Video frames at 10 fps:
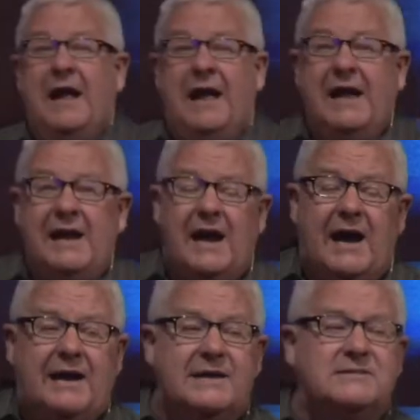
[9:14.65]

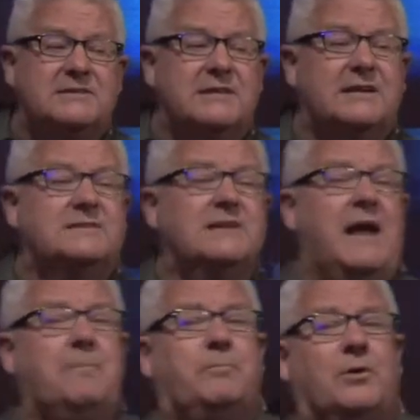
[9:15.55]
Ai is an
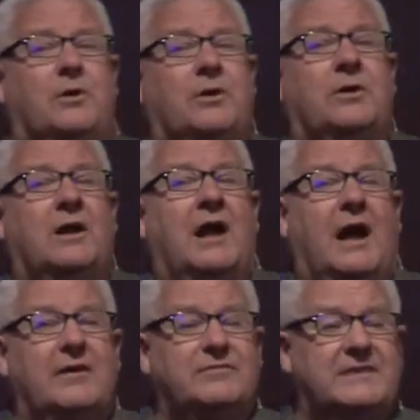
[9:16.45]
example of